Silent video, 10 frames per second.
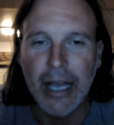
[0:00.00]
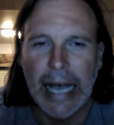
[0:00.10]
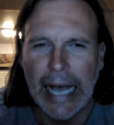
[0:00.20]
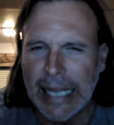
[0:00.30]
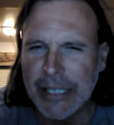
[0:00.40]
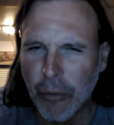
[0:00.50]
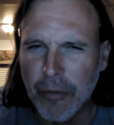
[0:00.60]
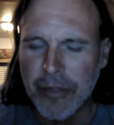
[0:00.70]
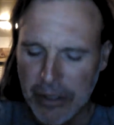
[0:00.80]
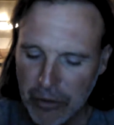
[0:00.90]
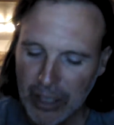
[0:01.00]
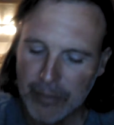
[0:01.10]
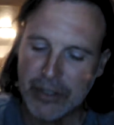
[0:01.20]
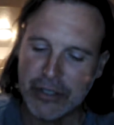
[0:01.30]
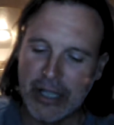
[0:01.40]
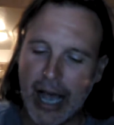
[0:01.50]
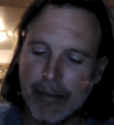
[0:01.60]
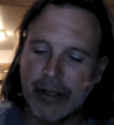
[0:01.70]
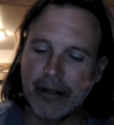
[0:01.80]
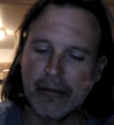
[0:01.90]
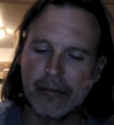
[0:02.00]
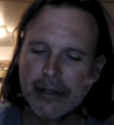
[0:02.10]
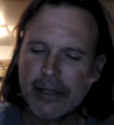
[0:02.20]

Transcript: I don't think you're going to be stopping them.